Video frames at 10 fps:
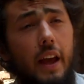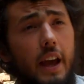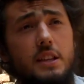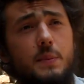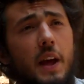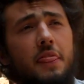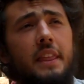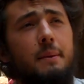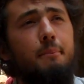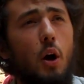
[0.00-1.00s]
has been
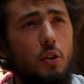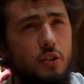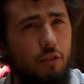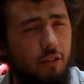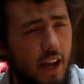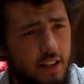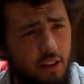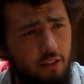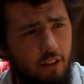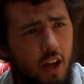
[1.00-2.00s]
the most
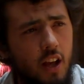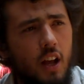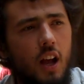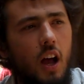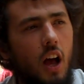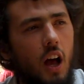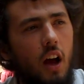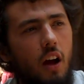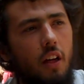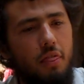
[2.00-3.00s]
effective,
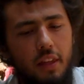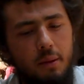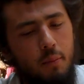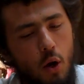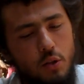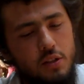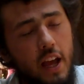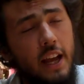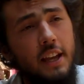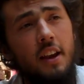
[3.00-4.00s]
the most
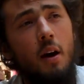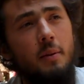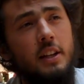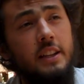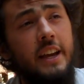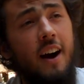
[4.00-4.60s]
economically